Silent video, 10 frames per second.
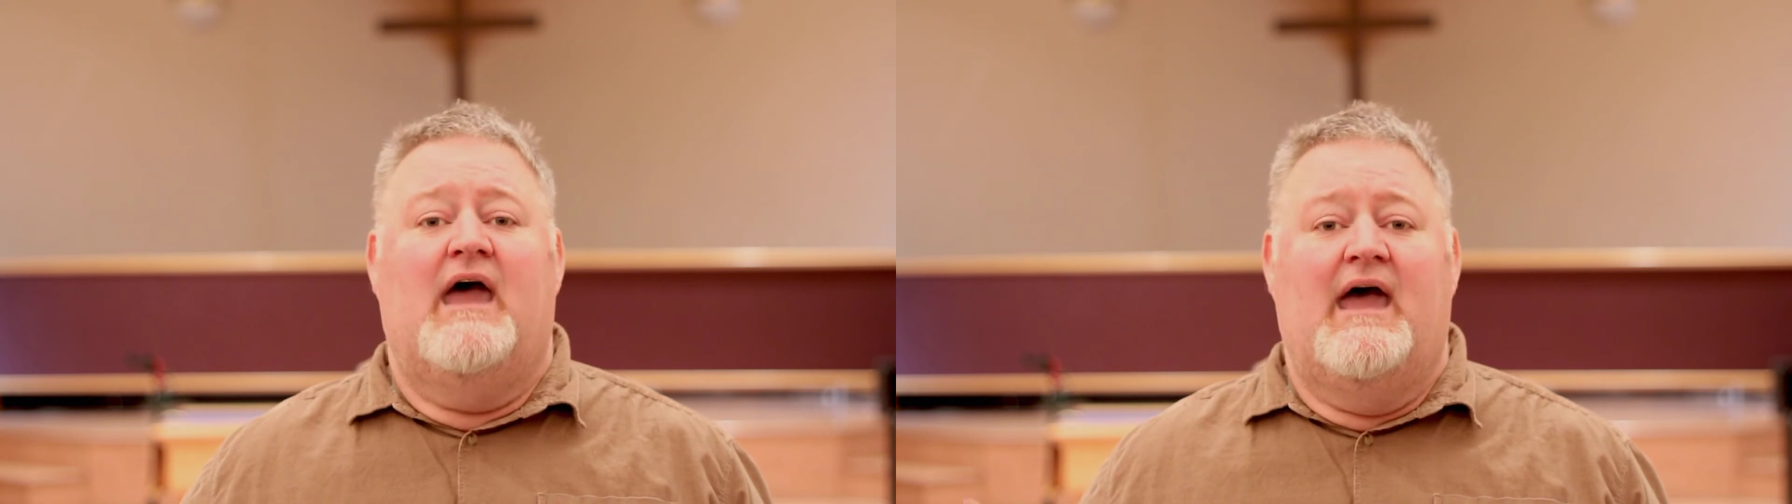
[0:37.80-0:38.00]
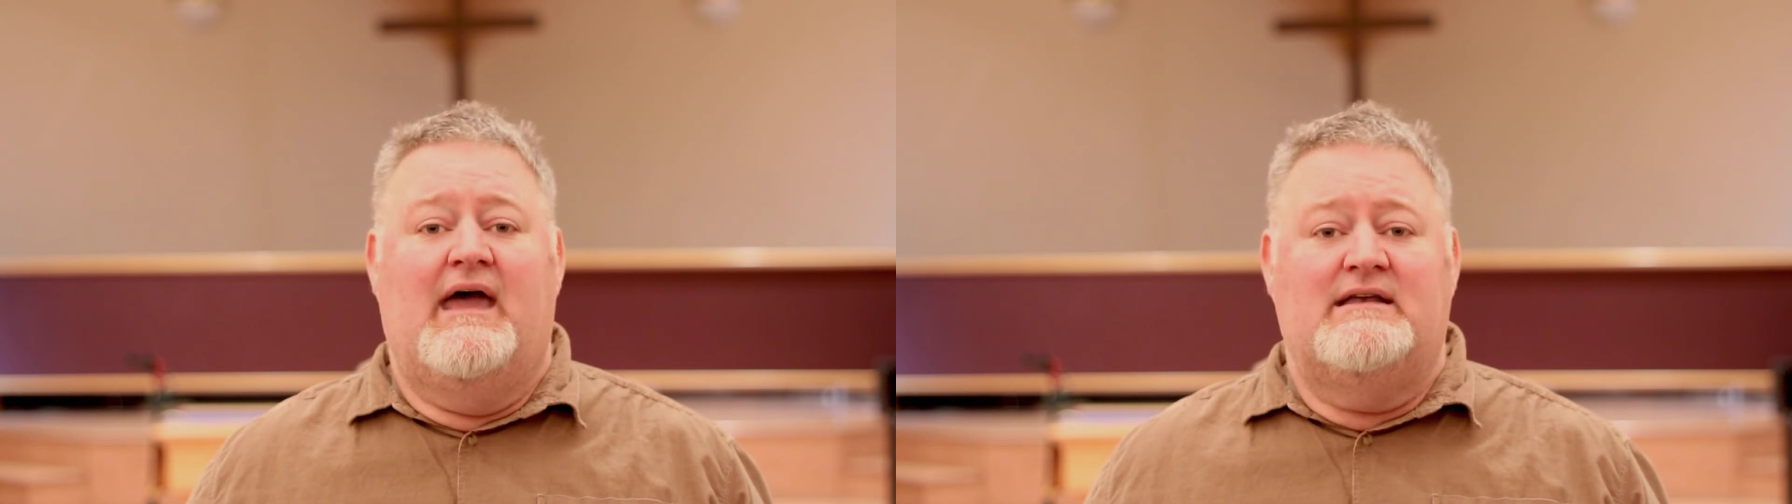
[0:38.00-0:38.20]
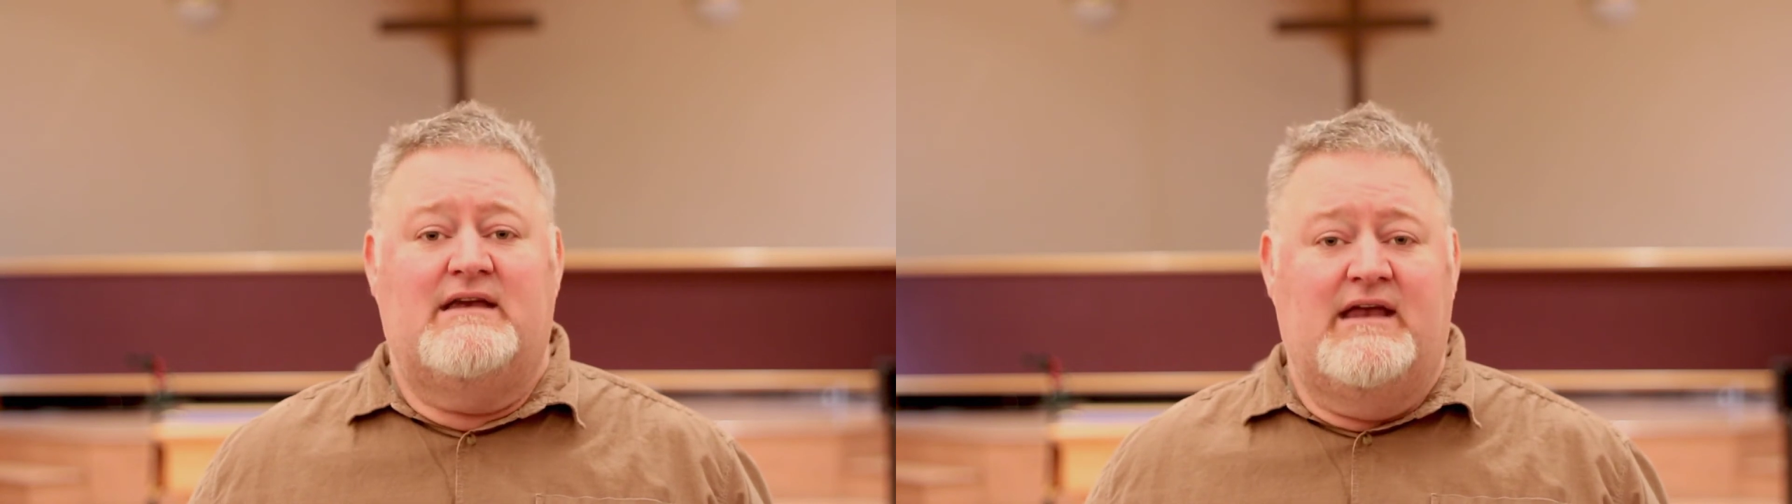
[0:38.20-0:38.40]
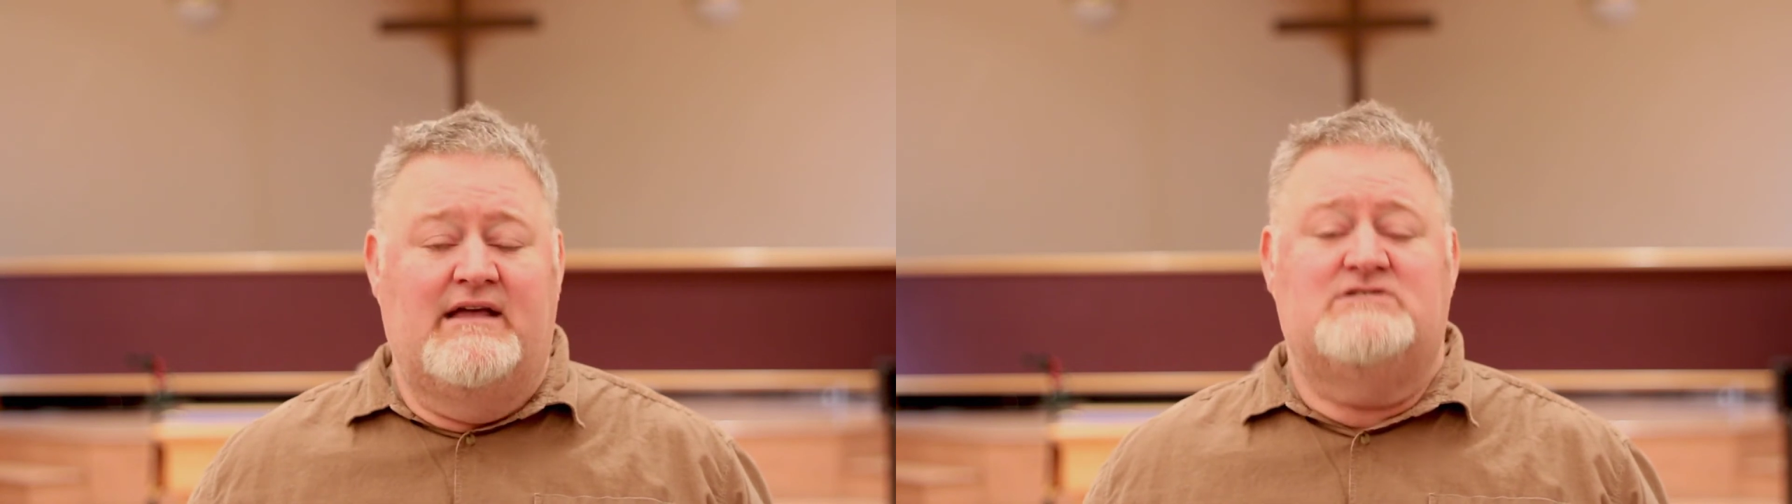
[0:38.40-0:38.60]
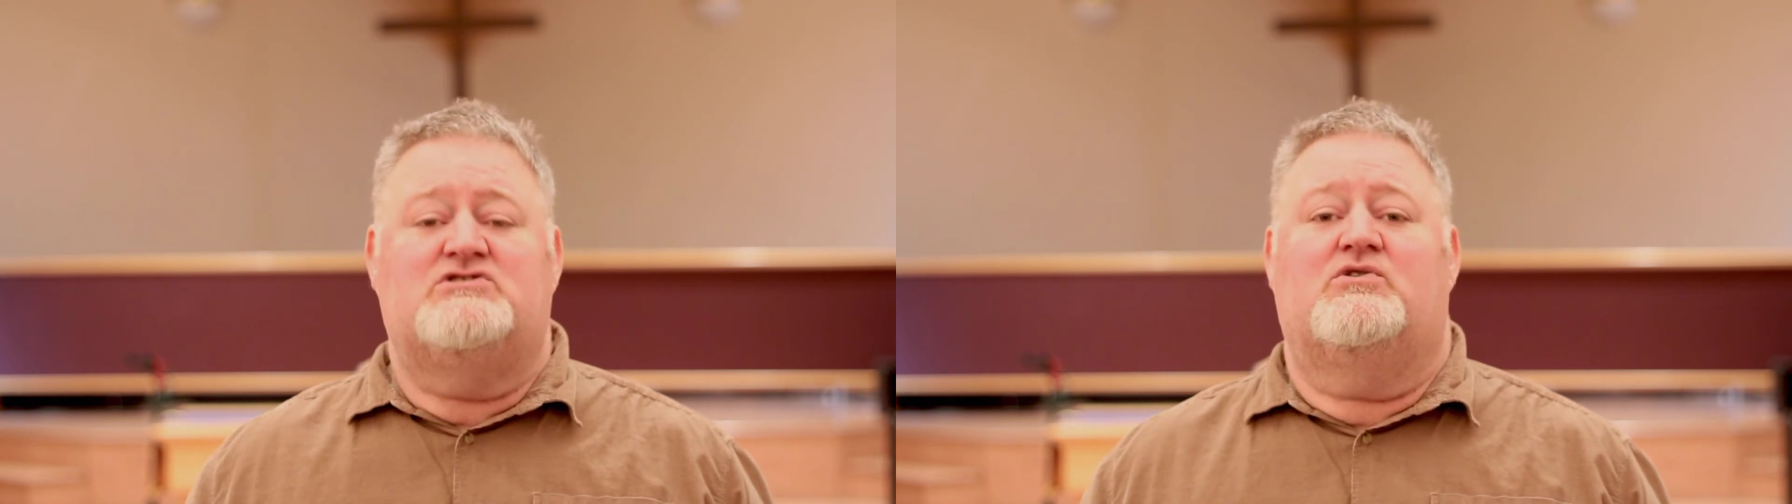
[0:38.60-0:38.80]
and an
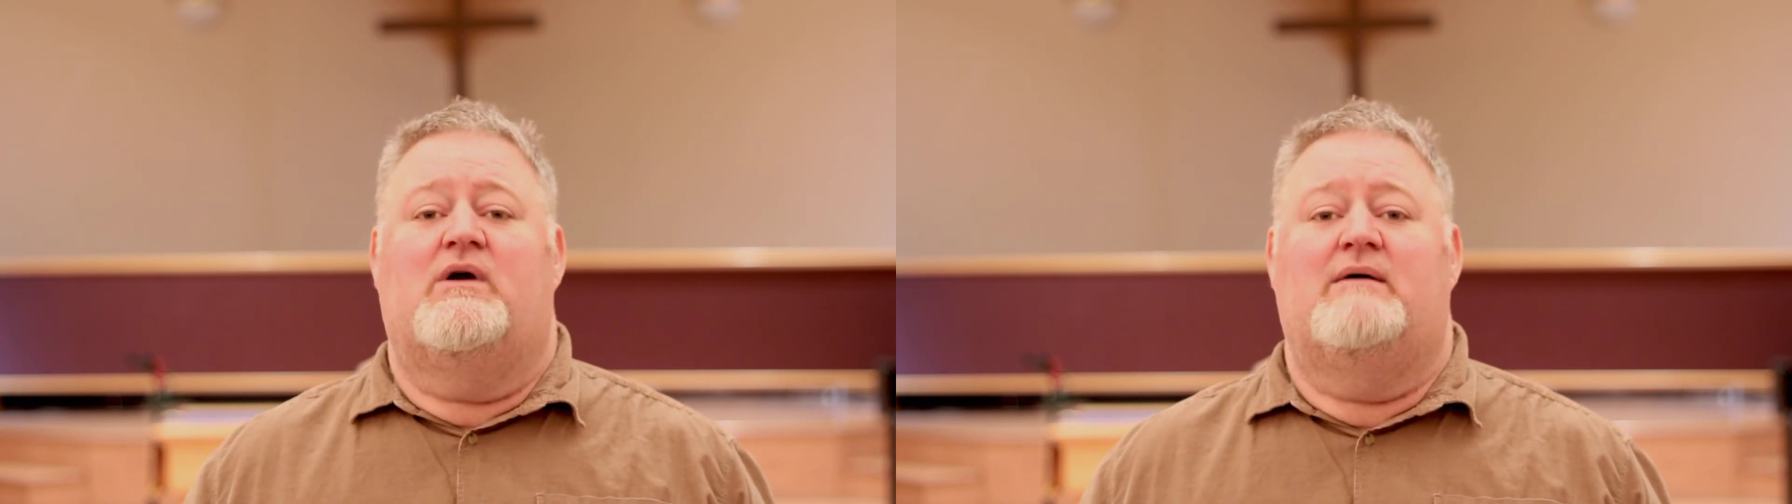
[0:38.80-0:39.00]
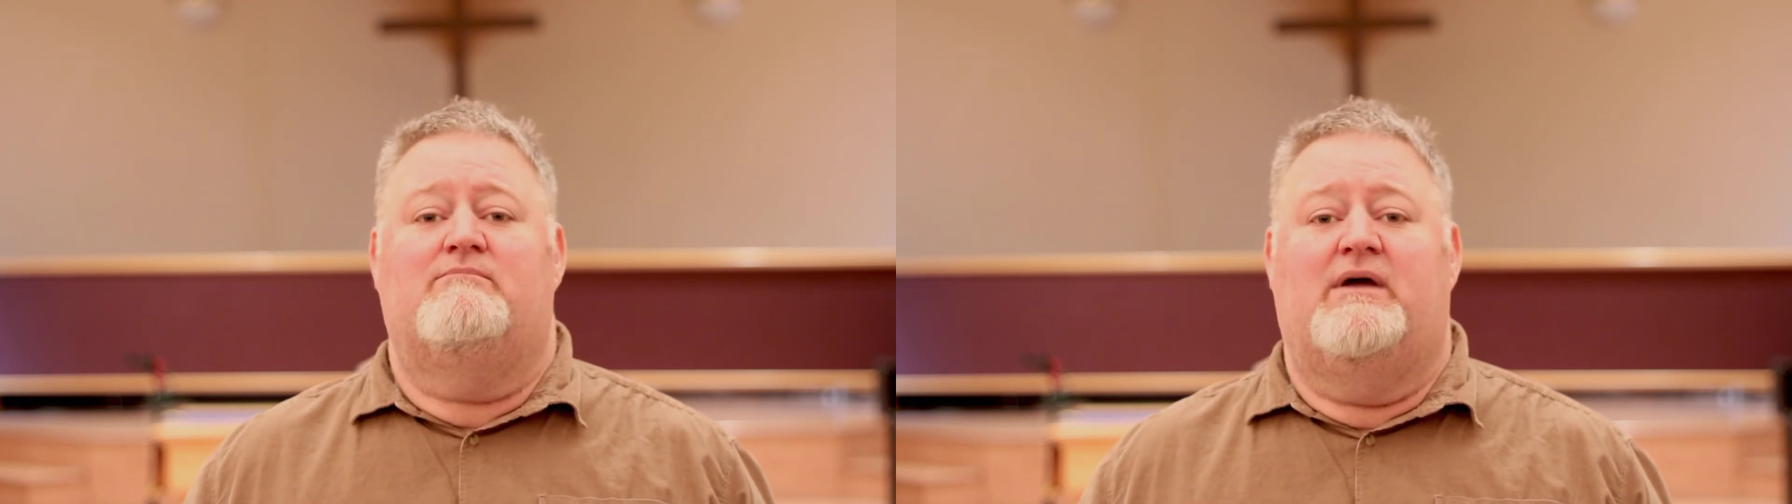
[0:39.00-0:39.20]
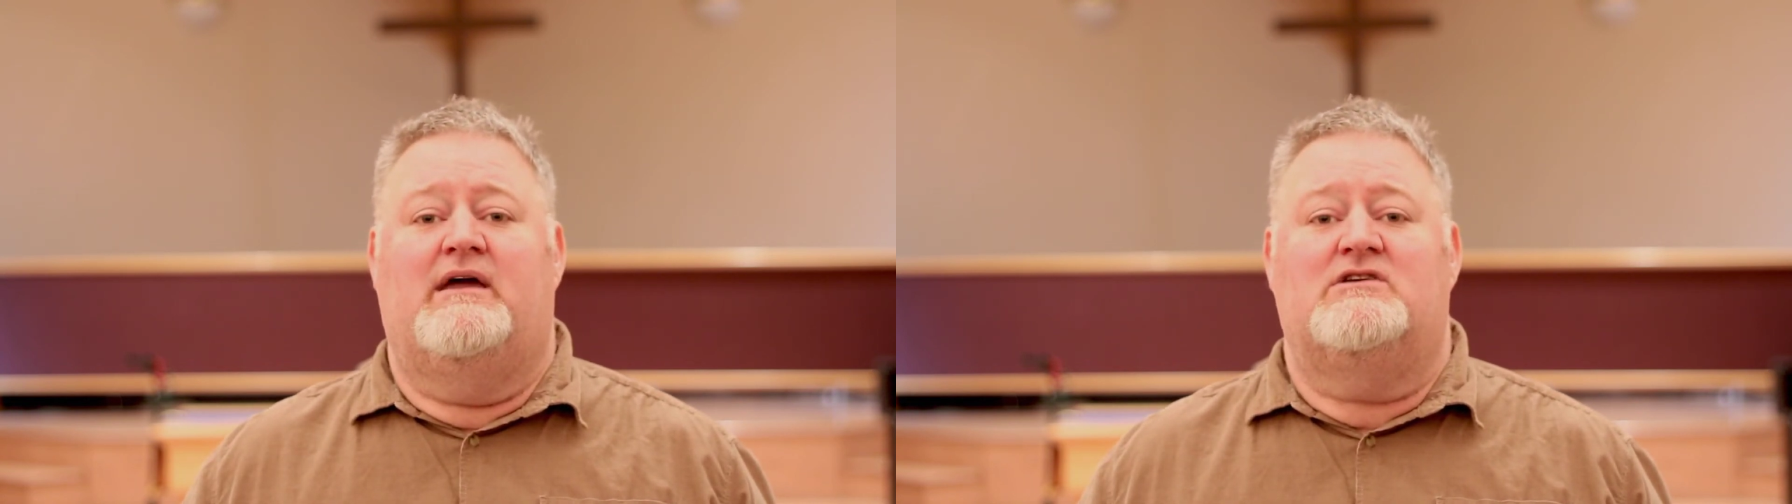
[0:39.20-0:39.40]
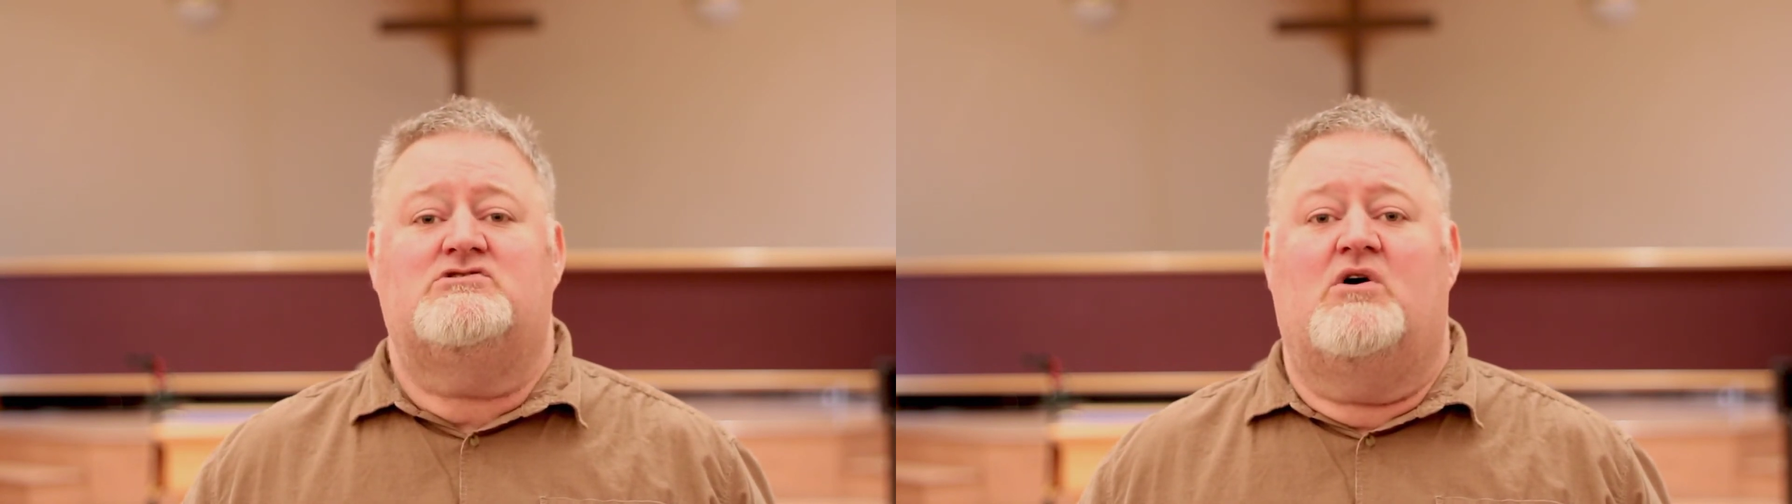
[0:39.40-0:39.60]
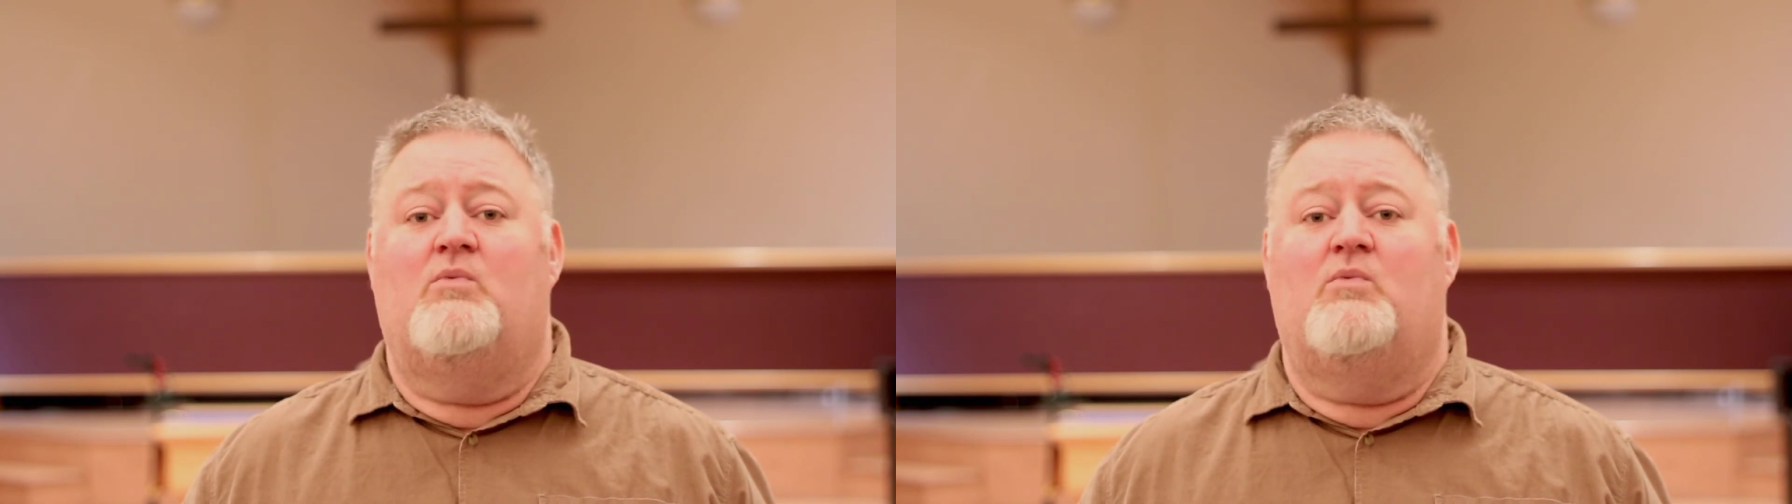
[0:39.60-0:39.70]
Instagram page.